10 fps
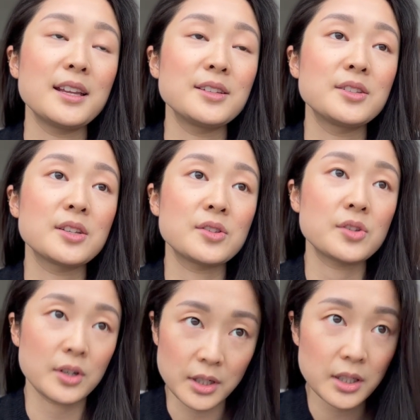
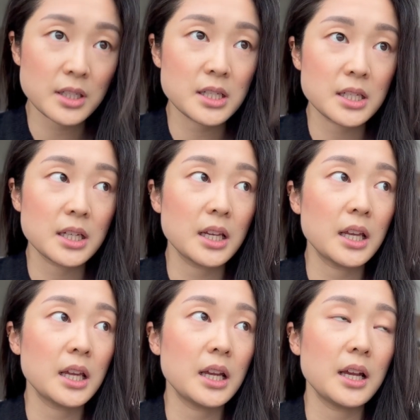dessert.
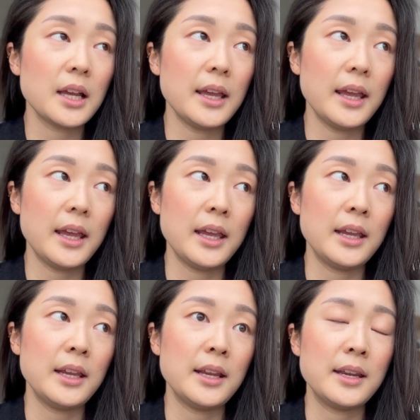
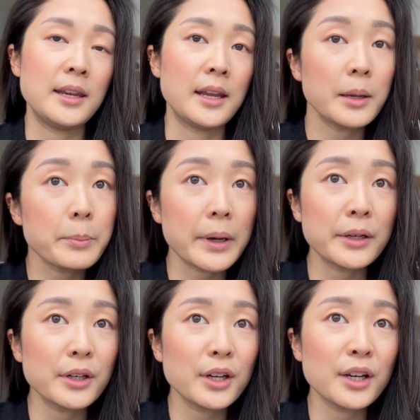A nut
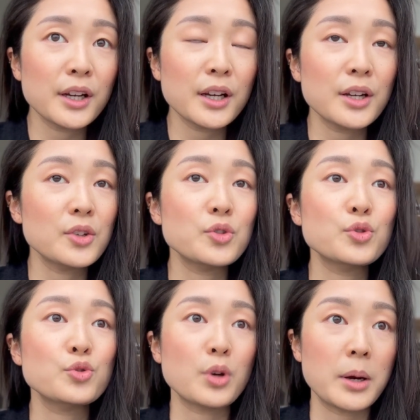butter
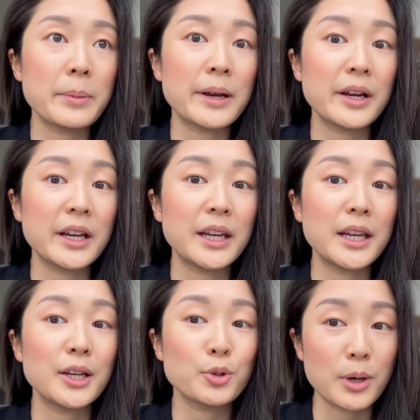
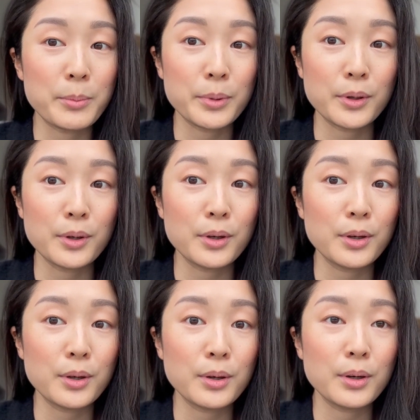strawberry
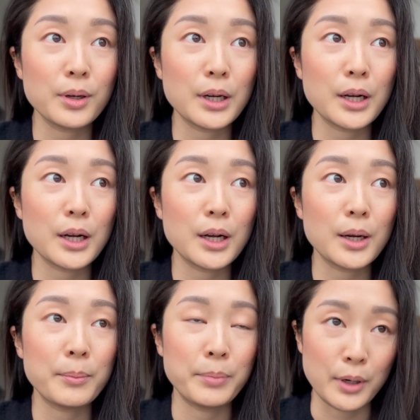crumble
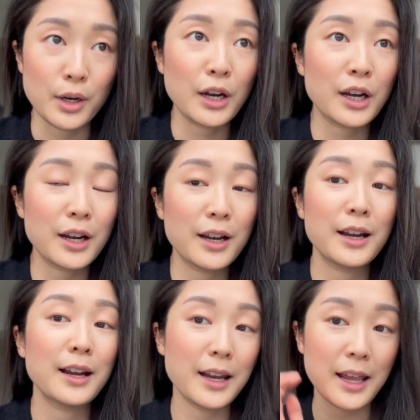bar.
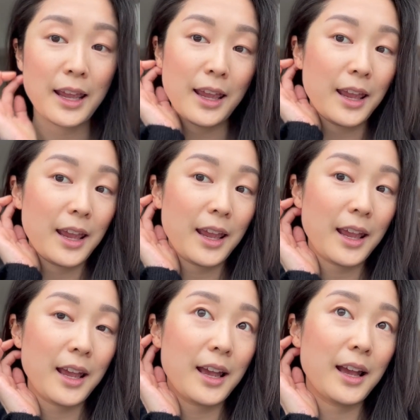
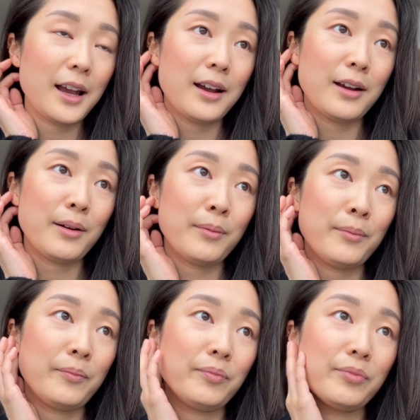
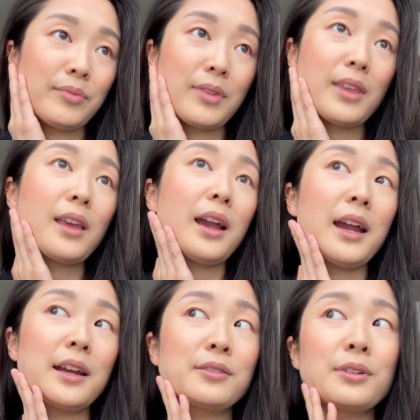I
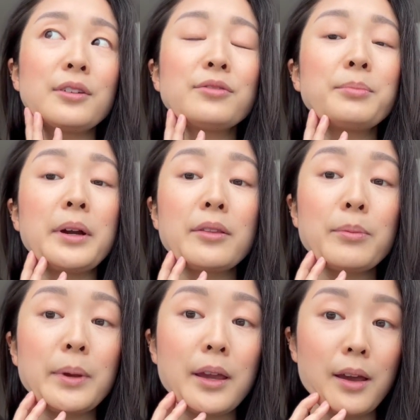had a rough month
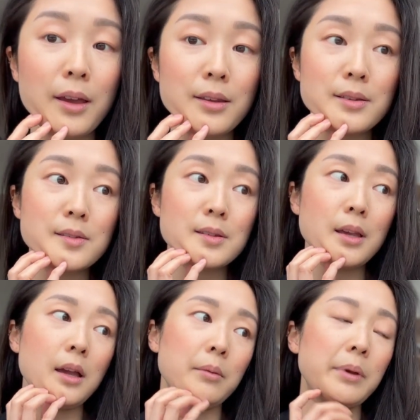because
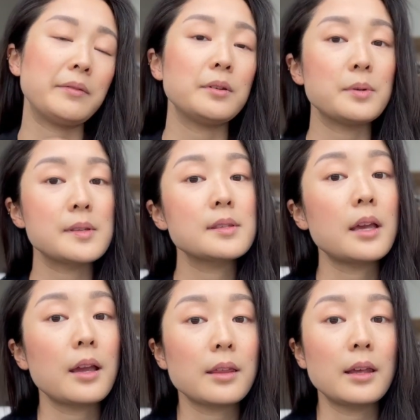Bevy was
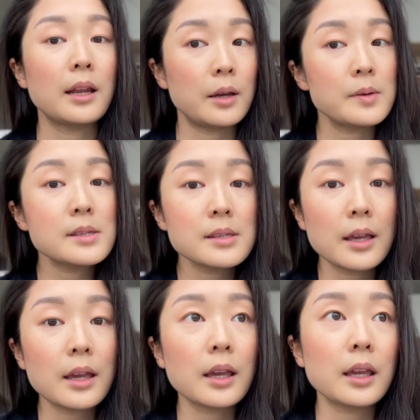sick, then I was
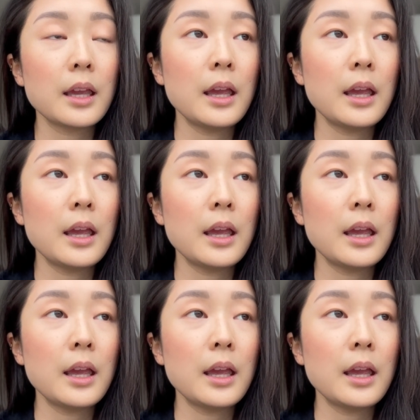sick,